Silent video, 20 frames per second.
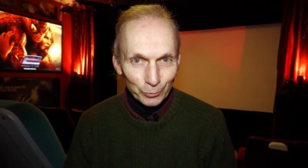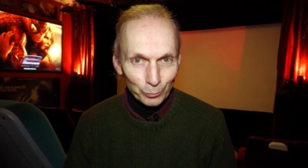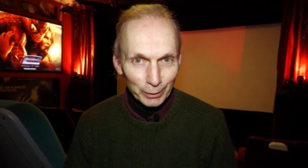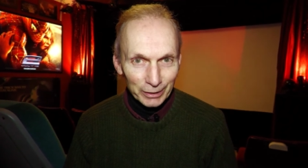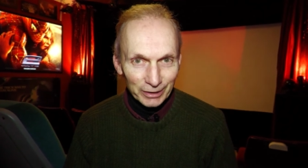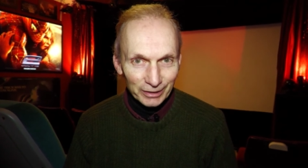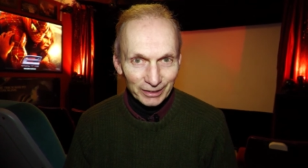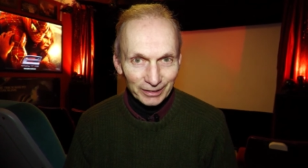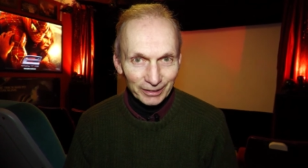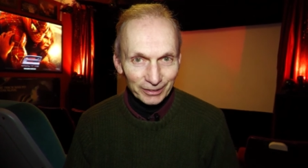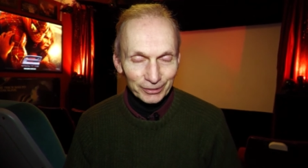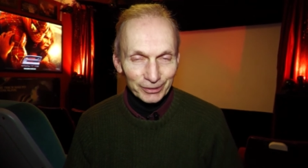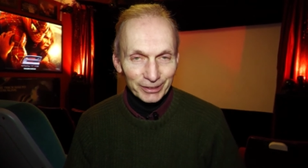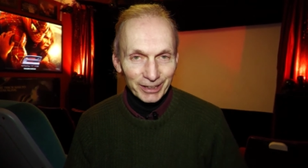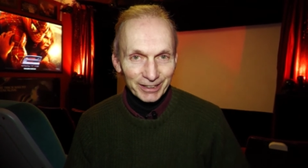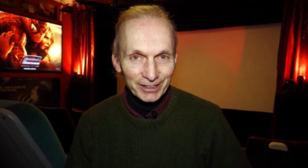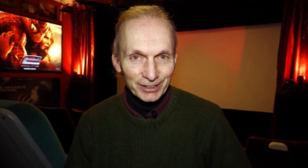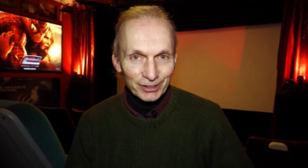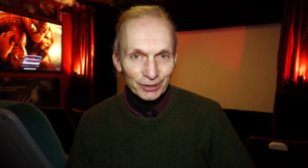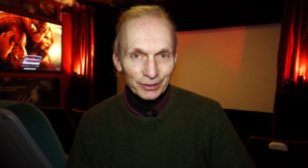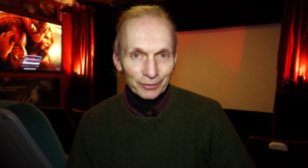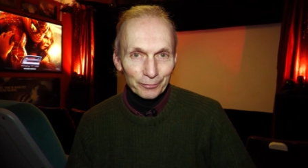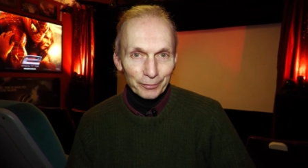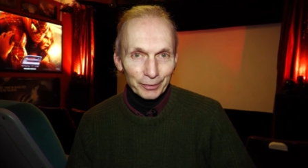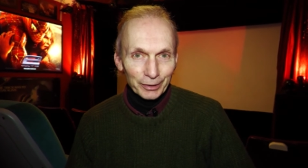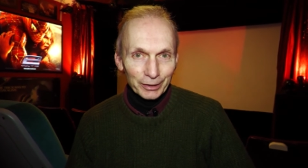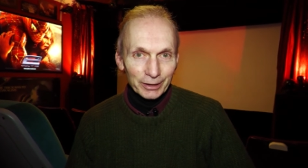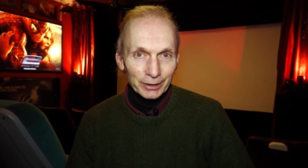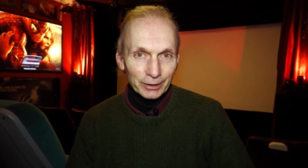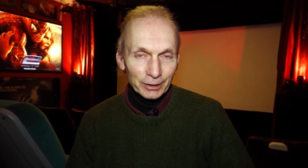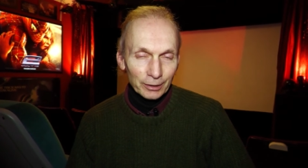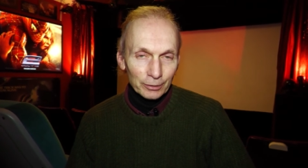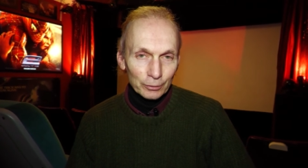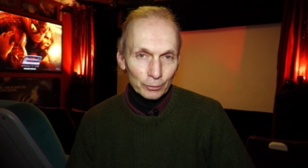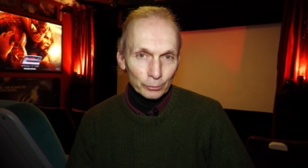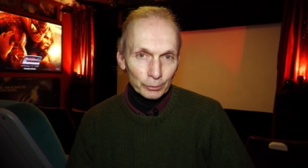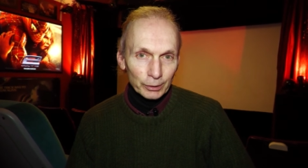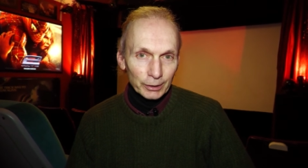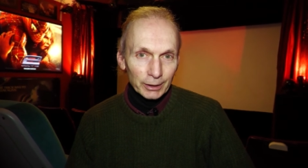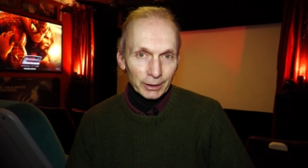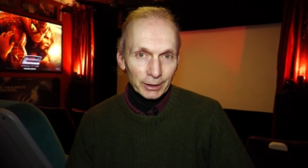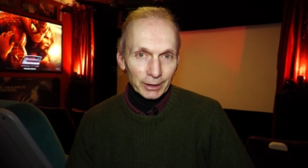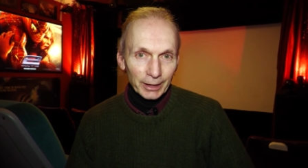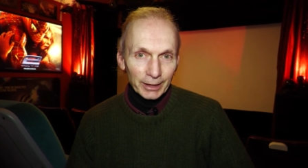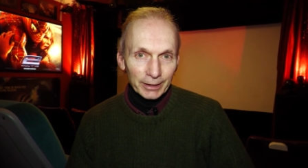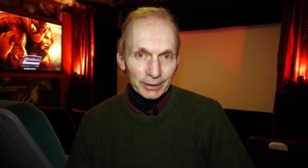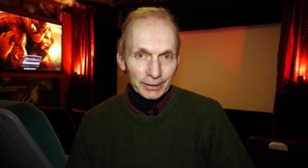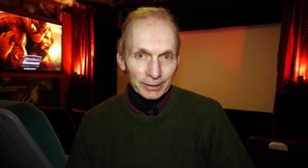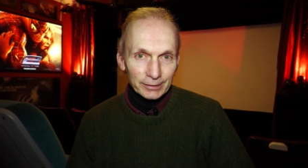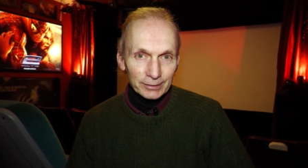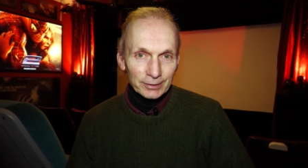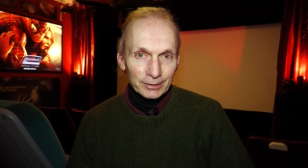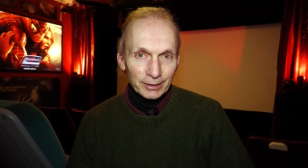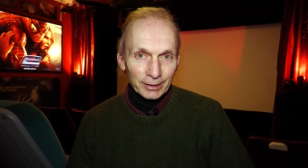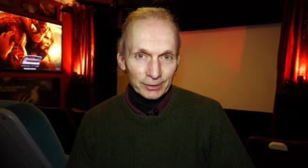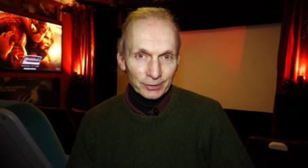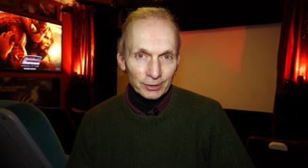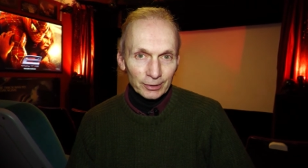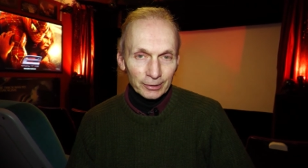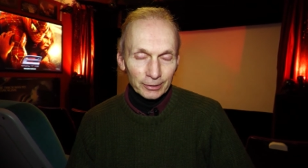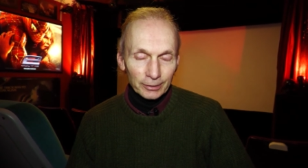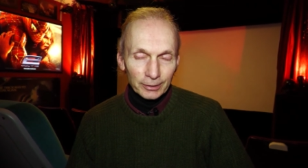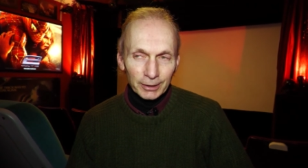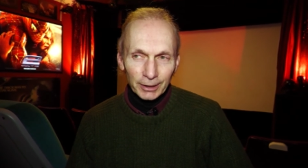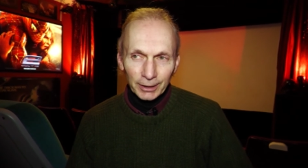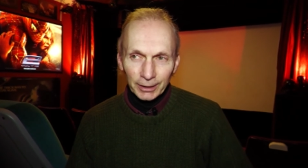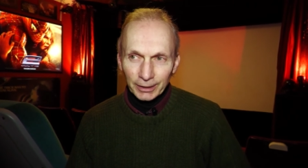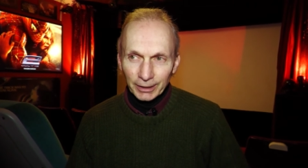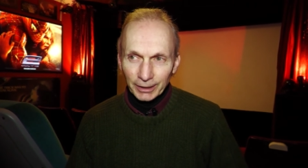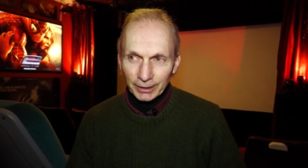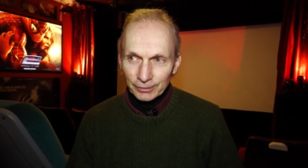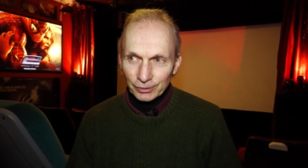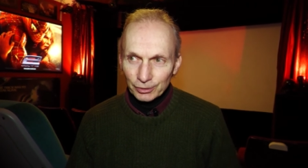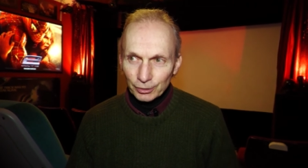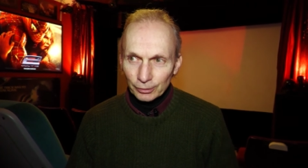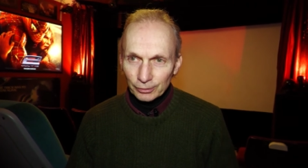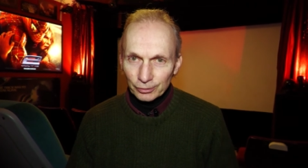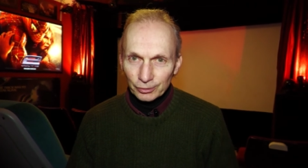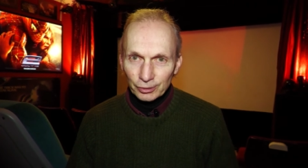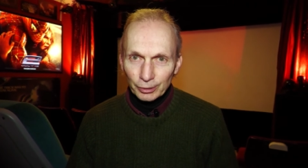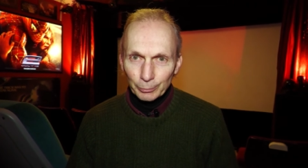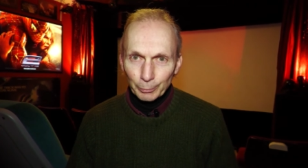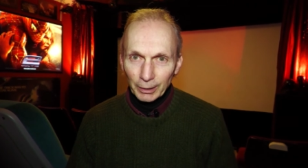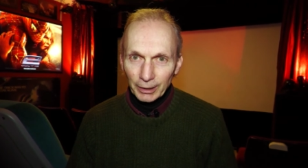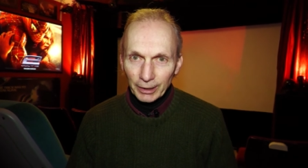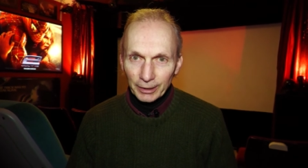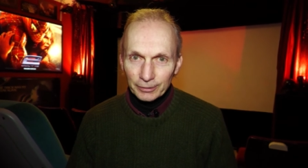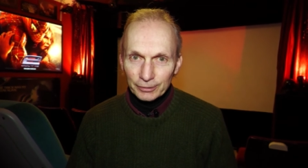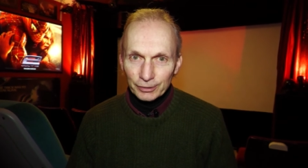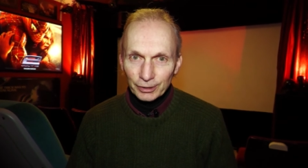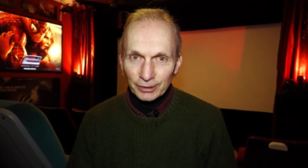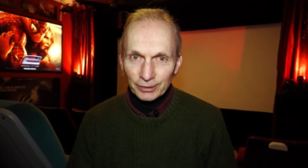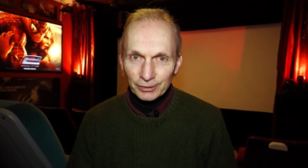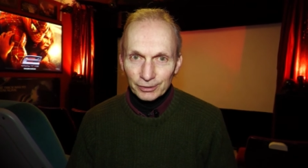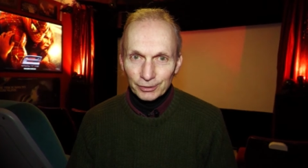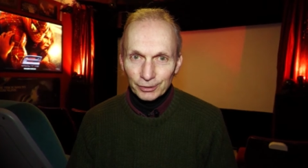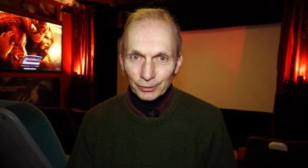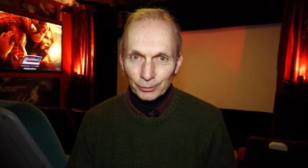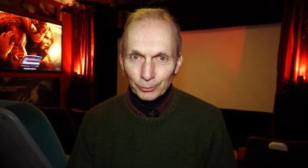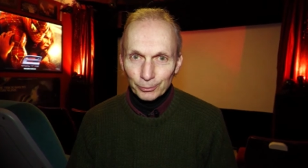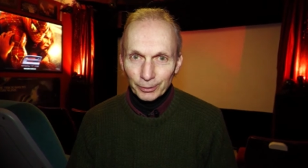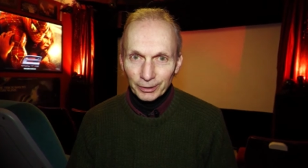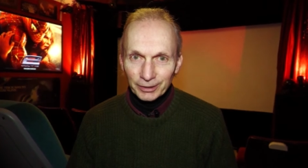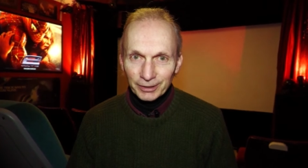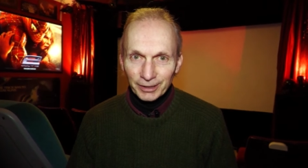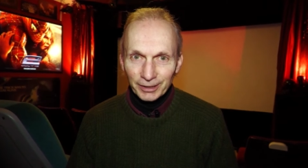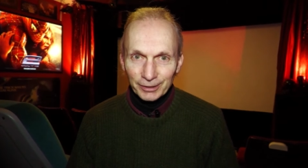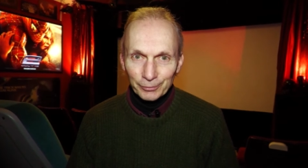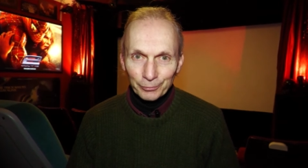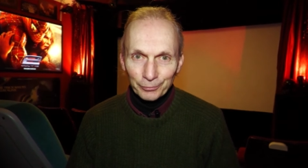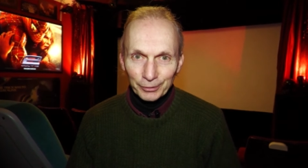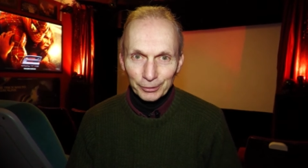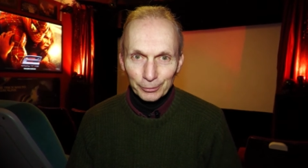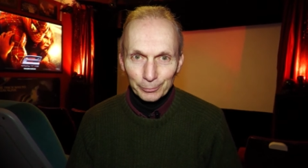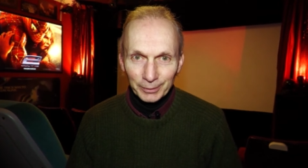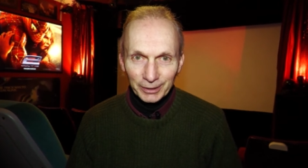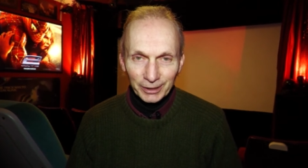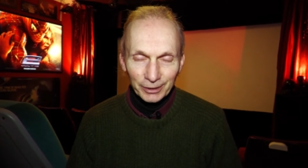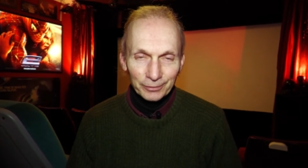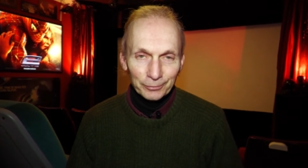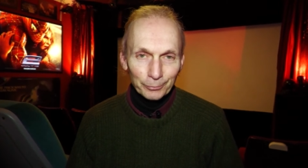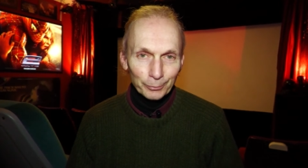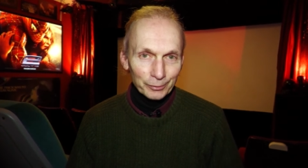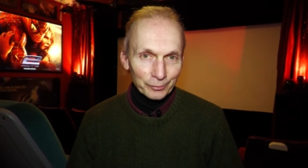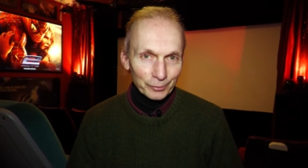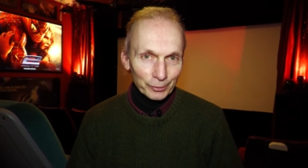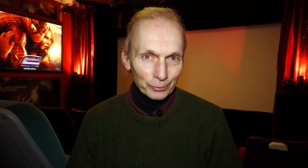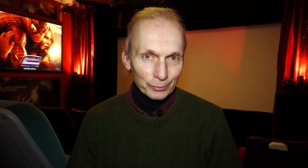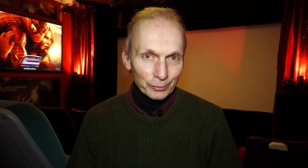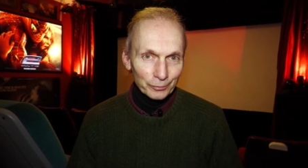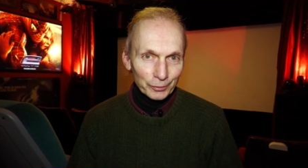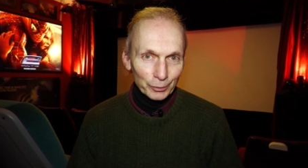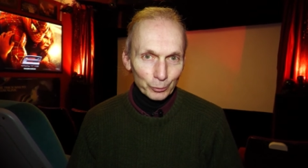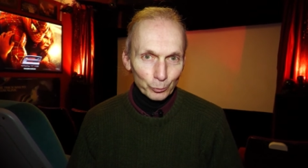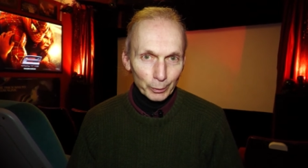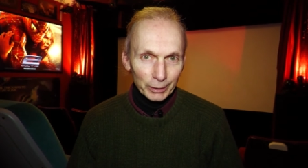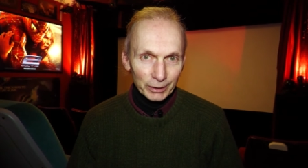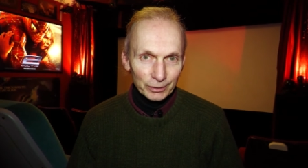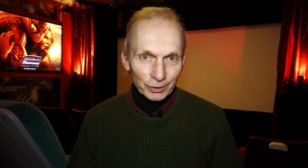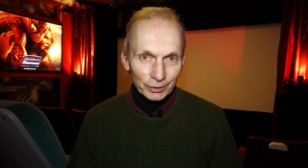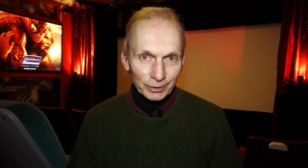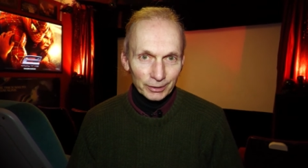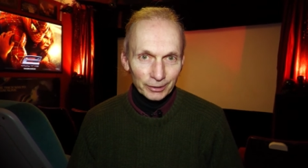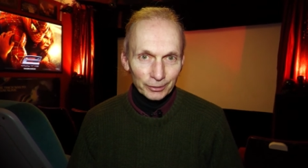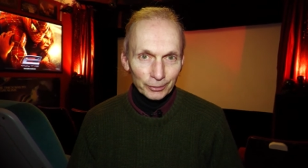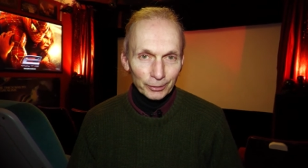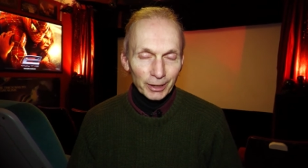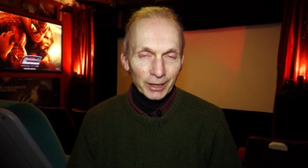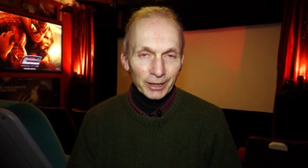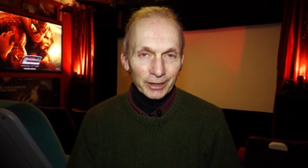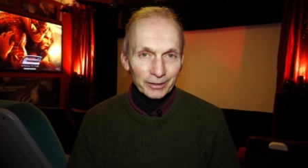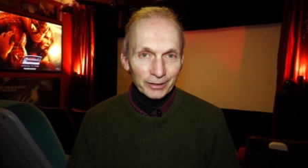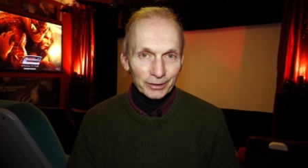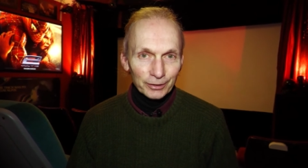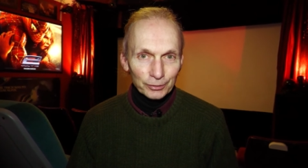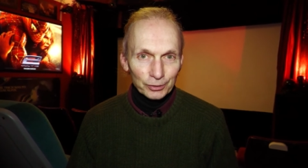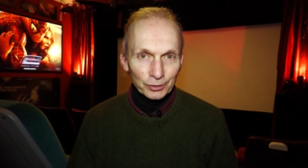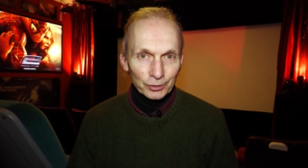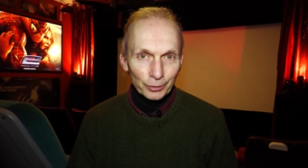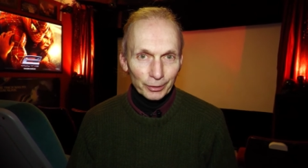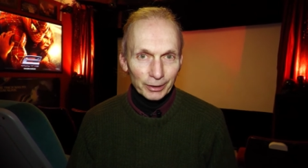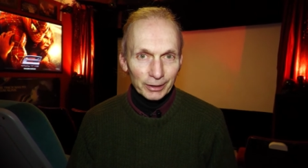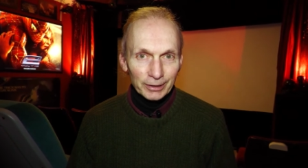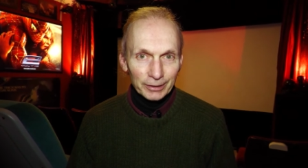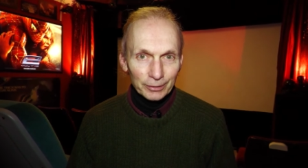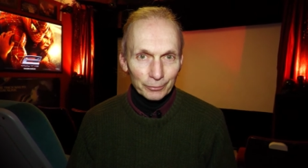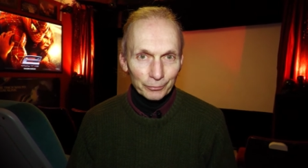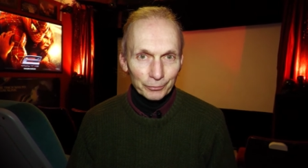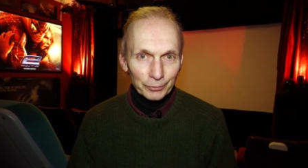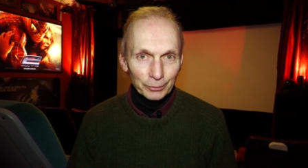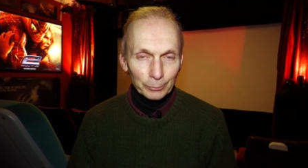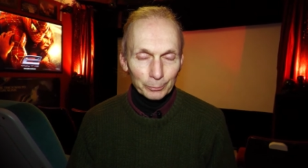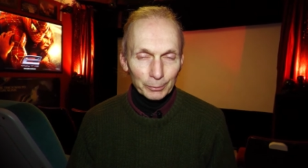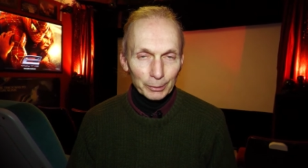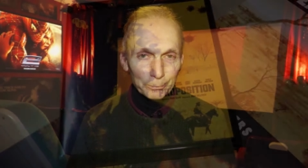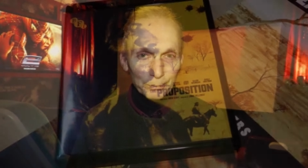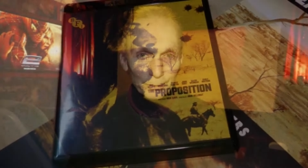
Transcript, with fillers: windy location, very cold, and it's desolate. It's got similarities to another film I reviewed a few weeks ago, the Australian film The